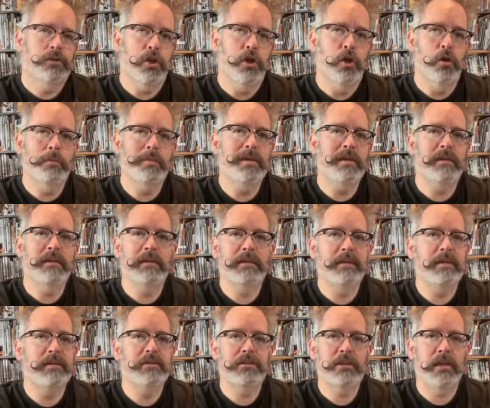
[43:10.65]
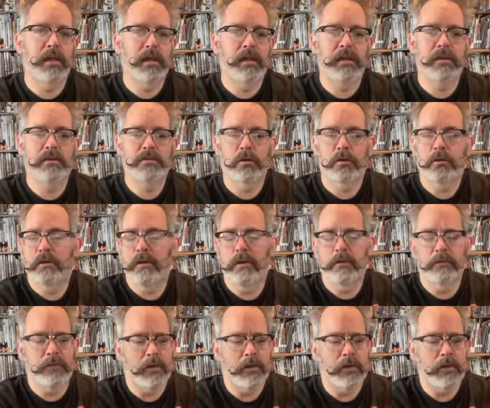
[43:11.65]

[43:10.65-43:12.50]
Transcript: keychains only